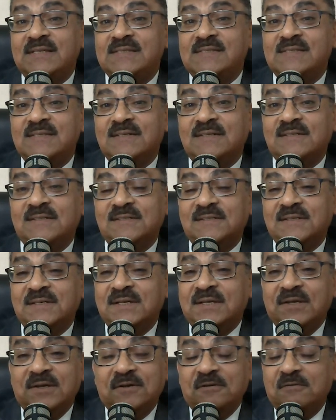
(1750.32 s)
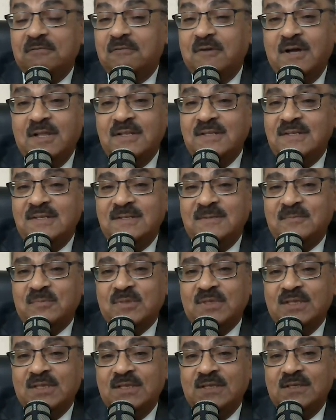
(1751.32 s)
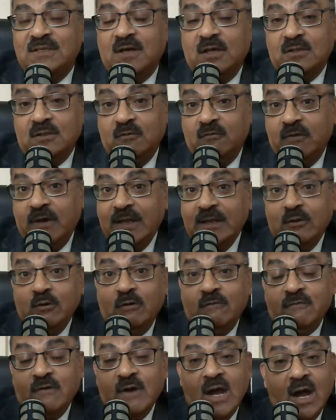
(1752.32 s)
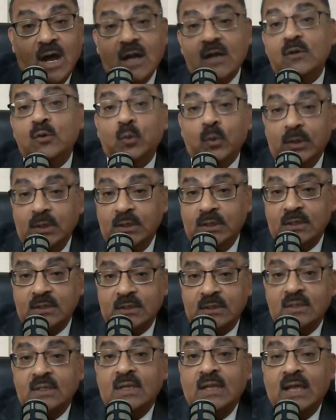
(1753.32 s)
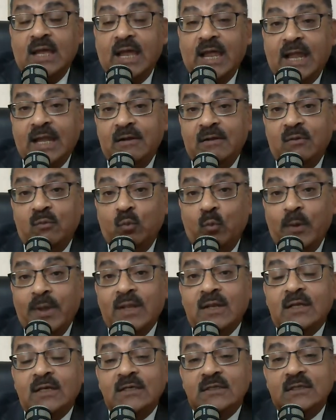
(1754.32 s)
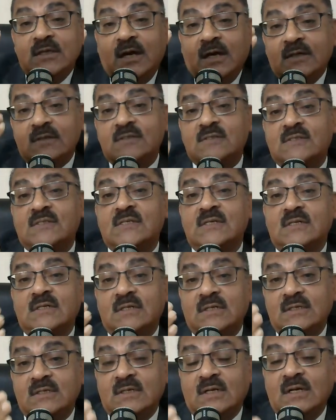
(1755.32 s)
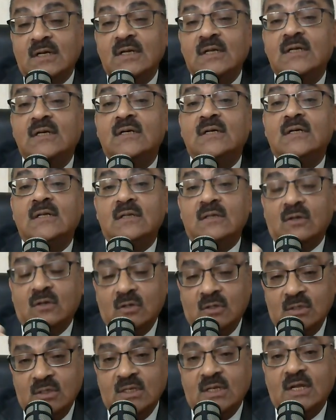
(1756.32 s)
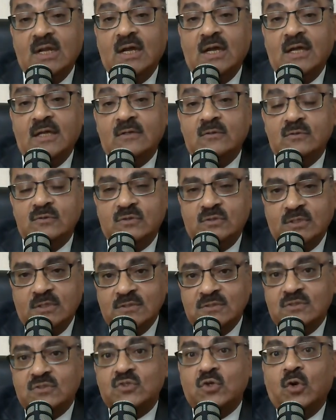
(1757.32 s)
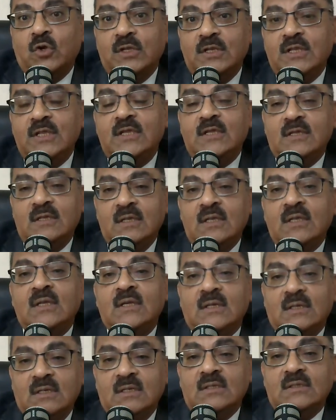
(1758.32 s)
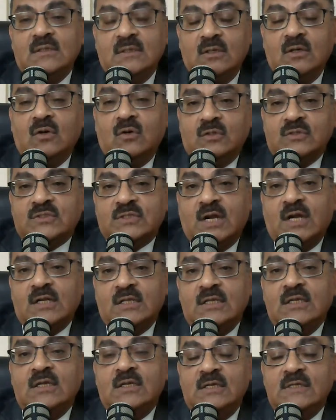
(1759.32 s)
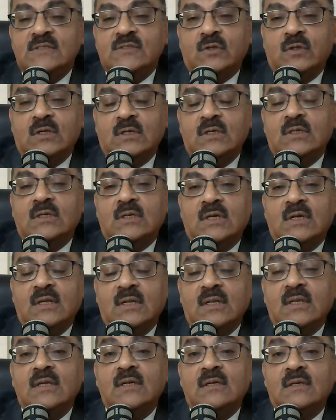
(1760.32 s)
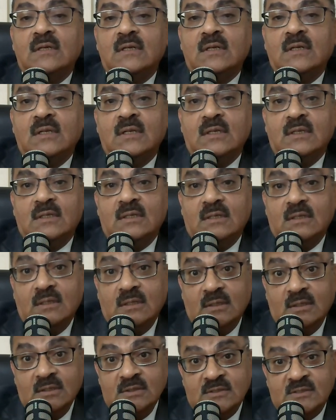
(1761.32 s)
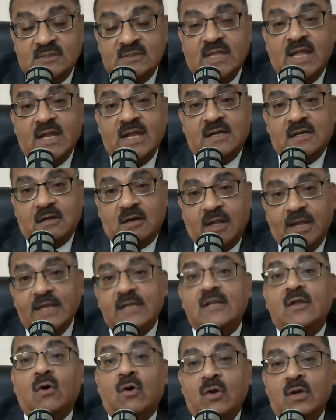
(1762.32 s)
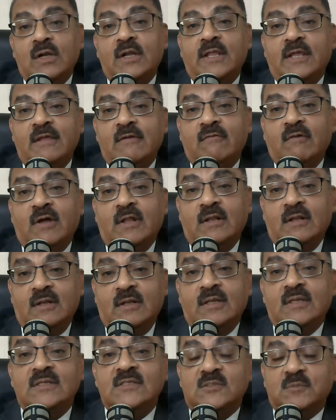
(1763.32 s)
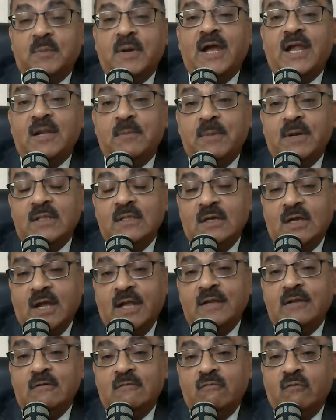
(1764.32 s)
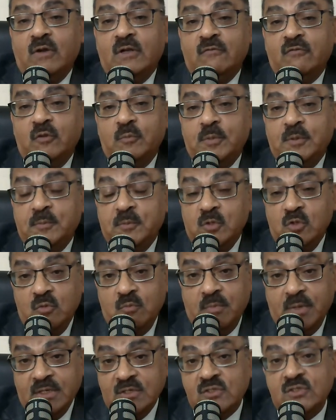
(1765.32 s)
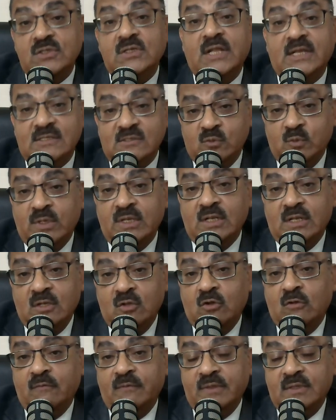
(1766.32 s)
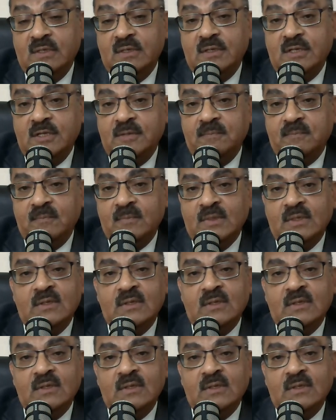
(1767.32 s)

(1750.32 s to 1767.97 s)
things here. One, the value of hard work. And when a youngster, a young girl, or a guy who's just joining or starting his or her career learns that right on day one, inspired by the kind of wonderful people you mentioned as well, along with the team,